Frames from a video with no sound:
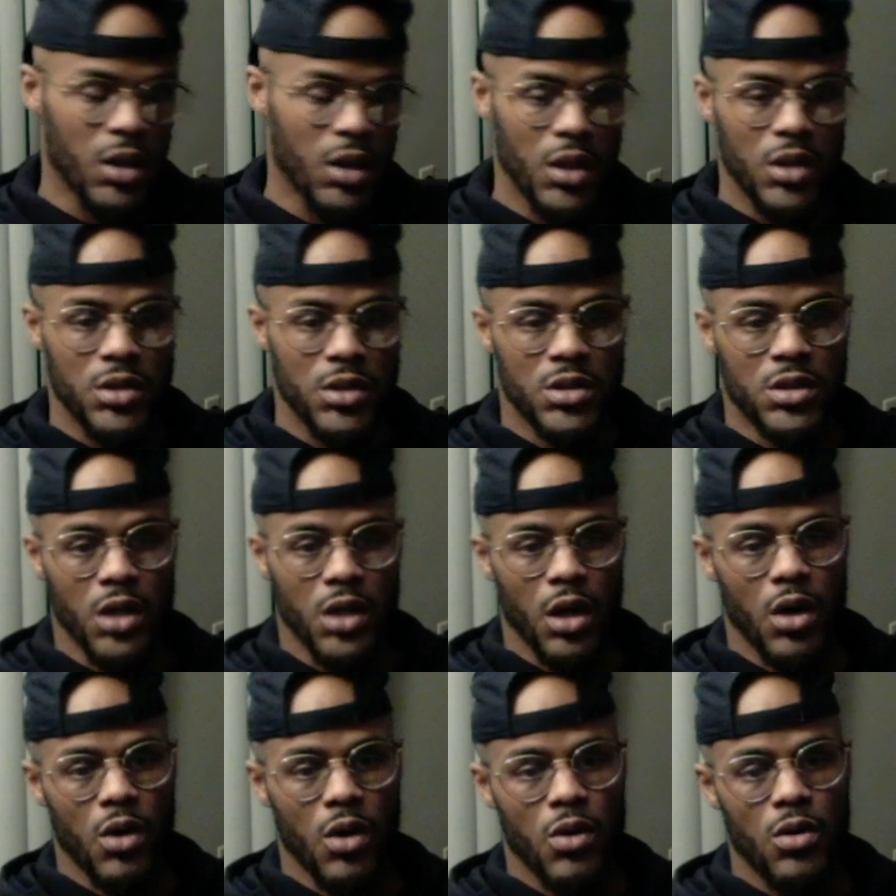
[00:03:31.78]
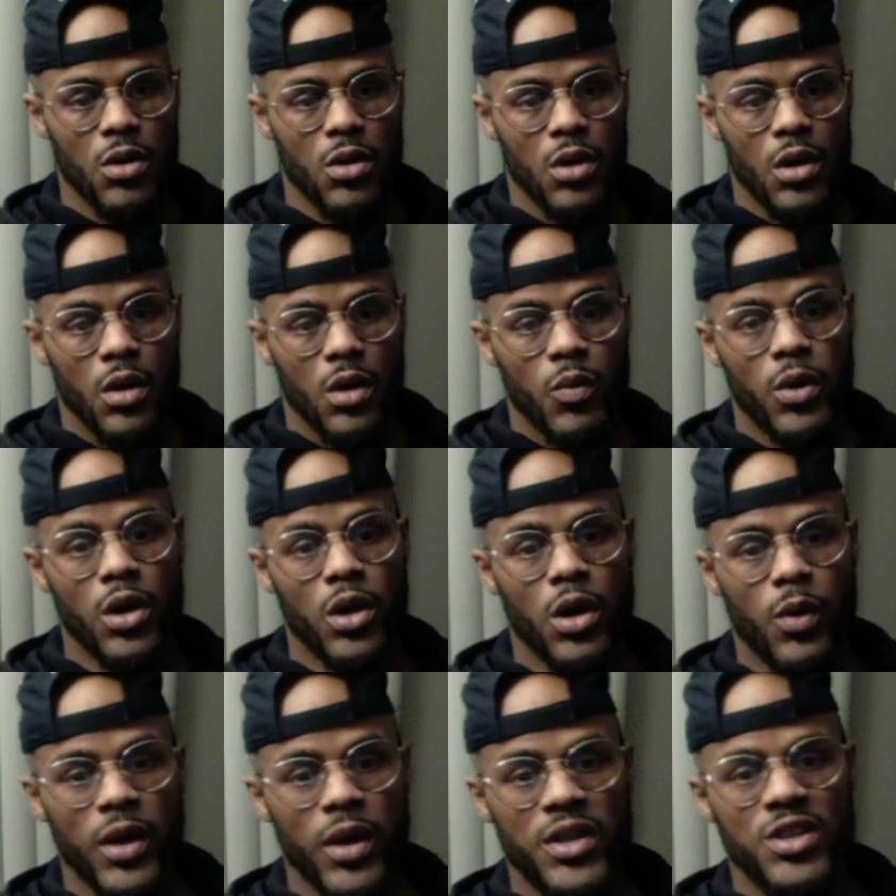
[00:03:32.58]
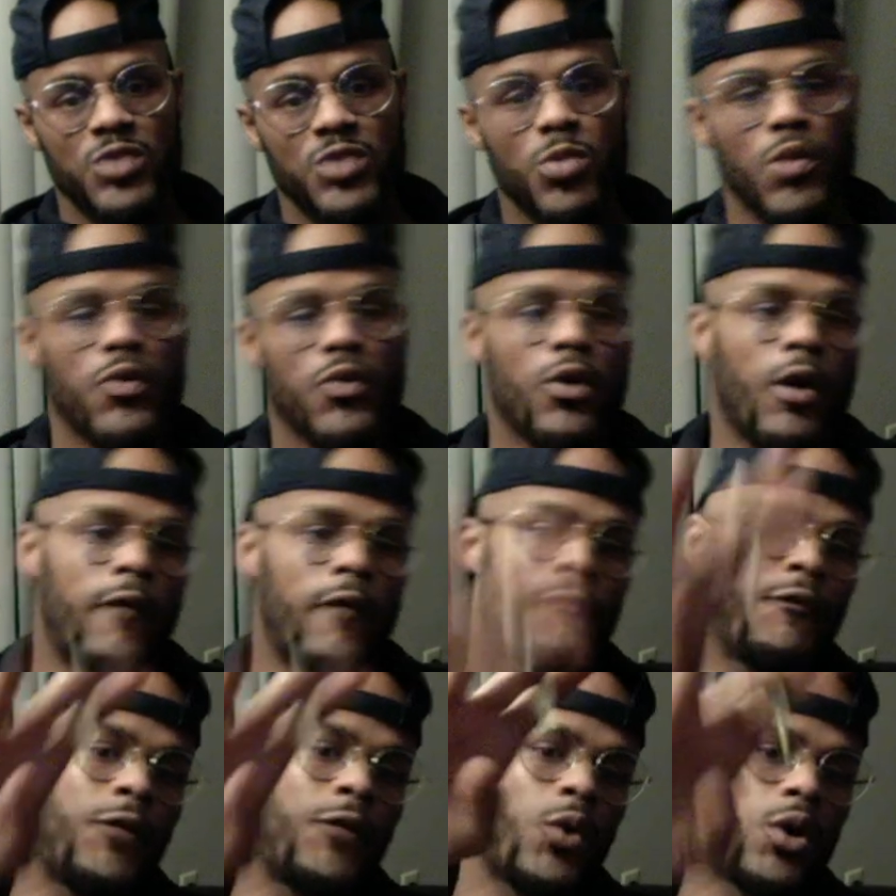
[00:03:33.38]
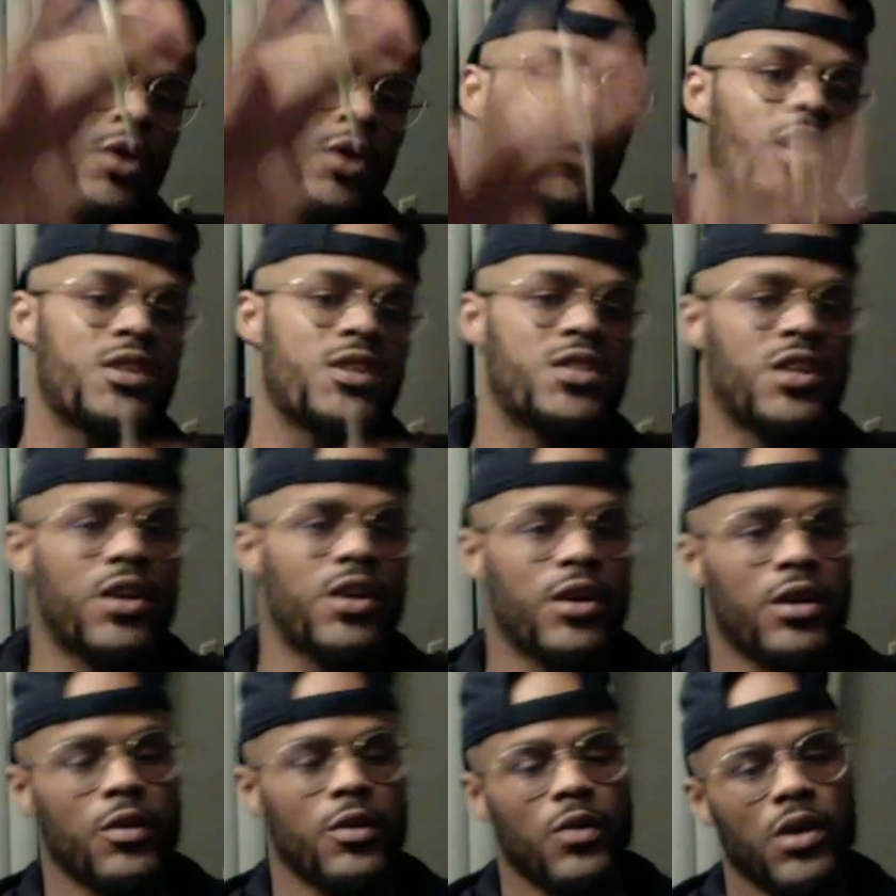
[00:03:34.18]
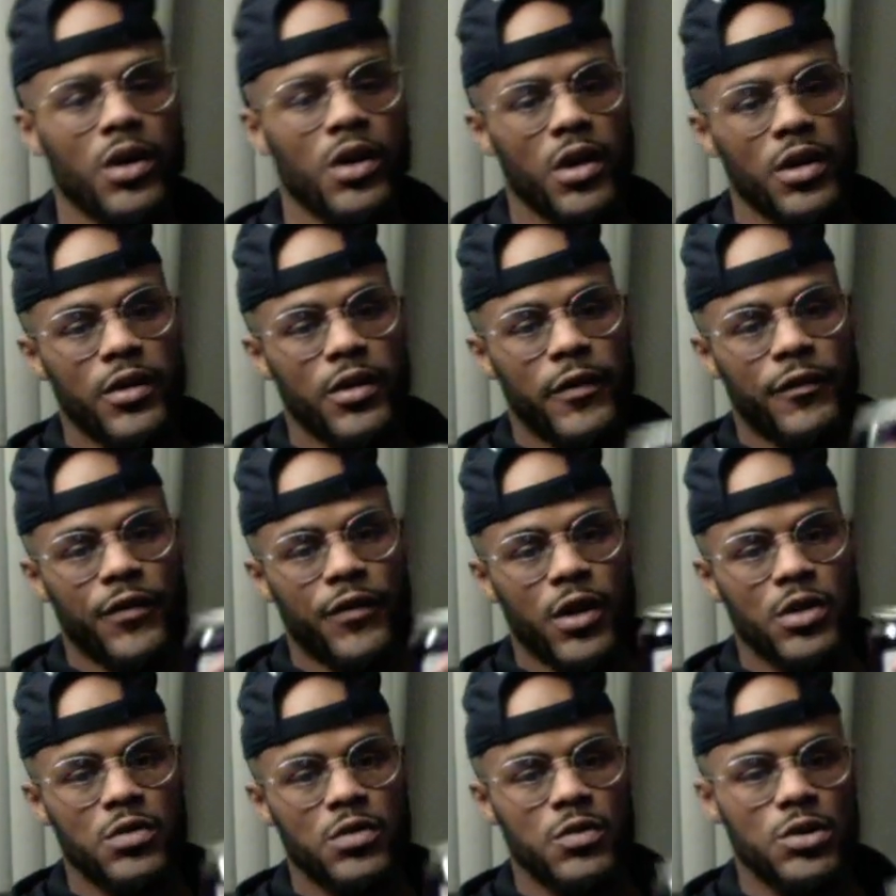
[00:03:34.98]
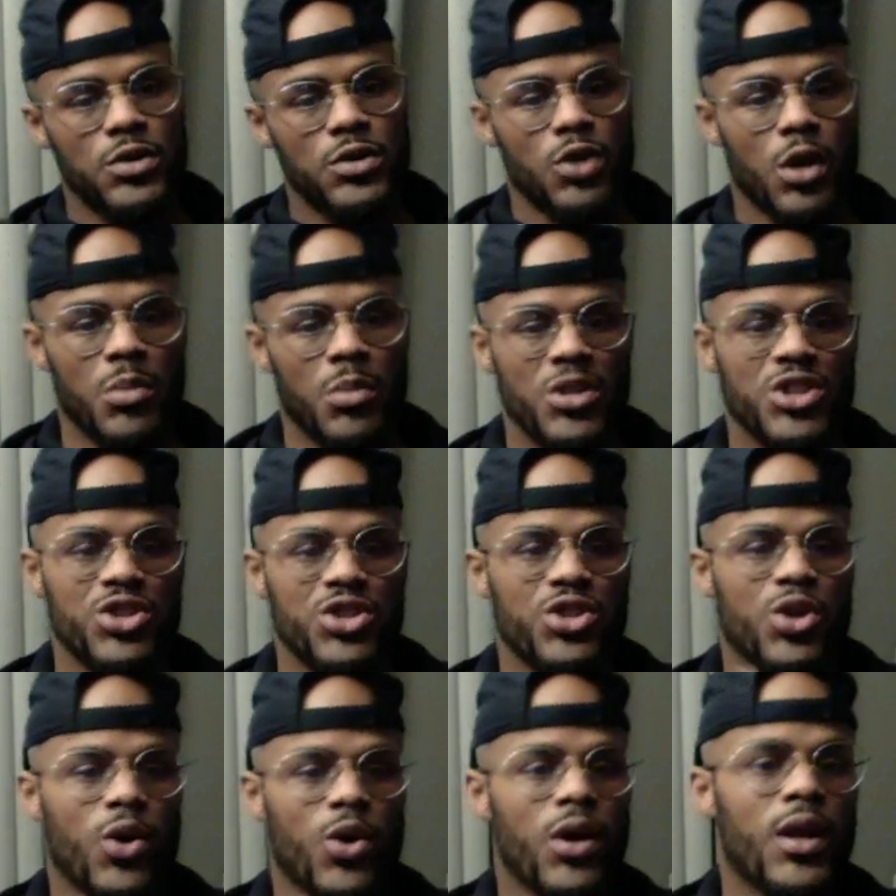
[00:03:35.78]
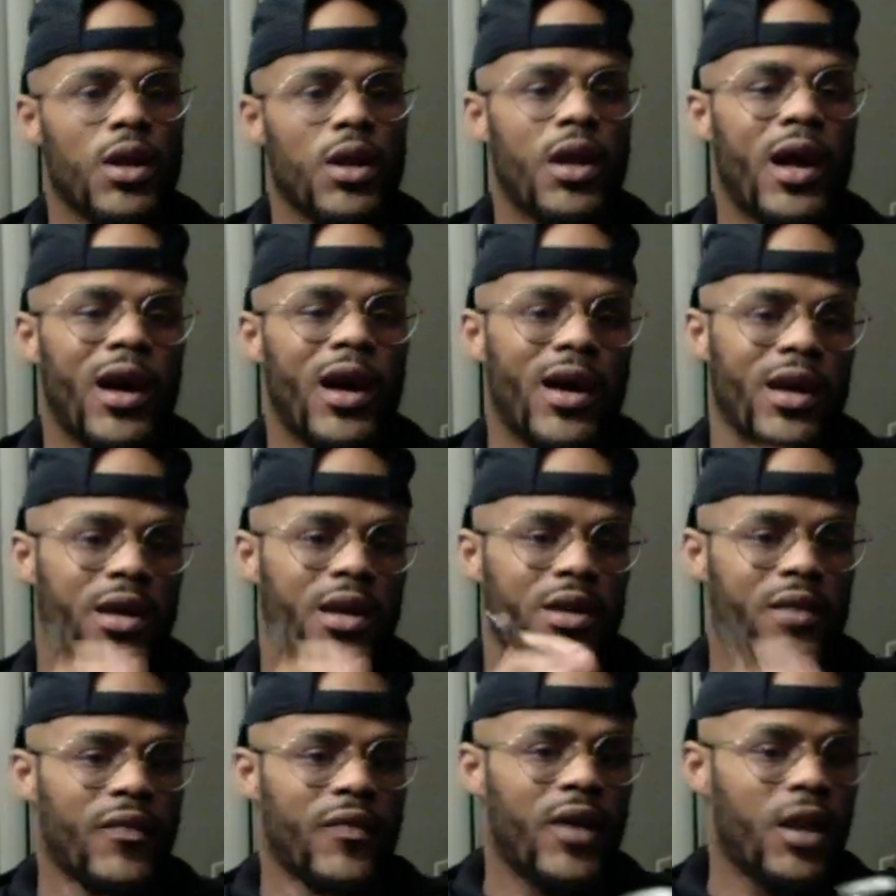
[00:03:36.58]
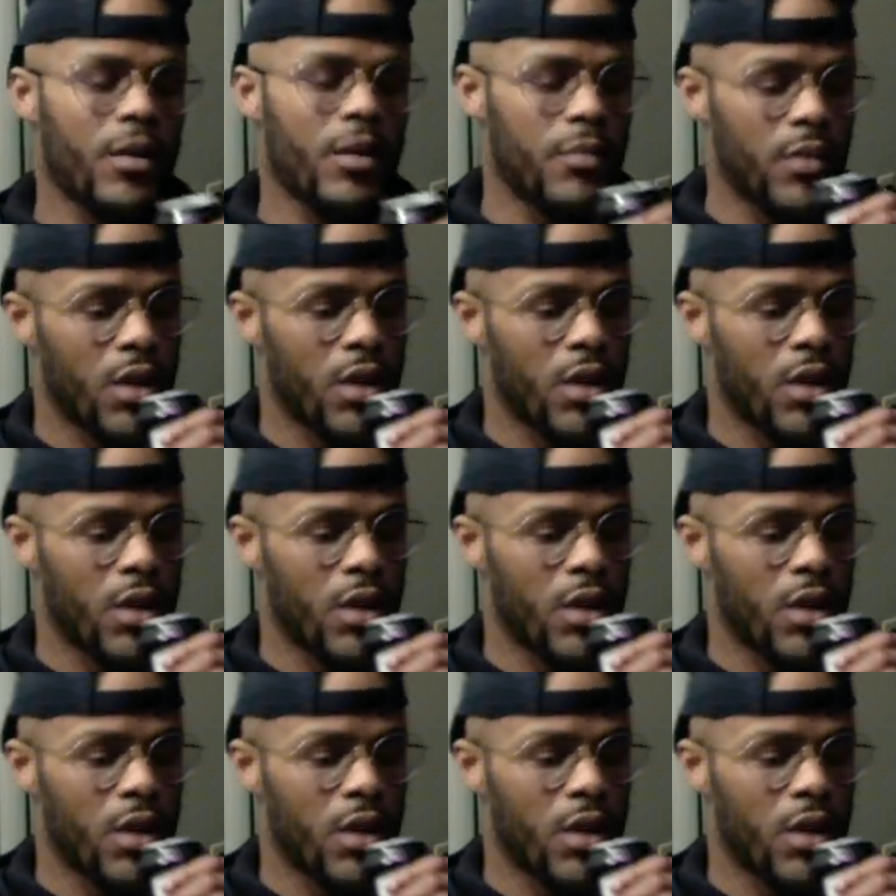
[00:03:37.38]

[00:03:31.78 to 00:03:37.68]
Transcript: So we're gonna rate this movie off 4 criteria. The first one is gonna be storyline and development.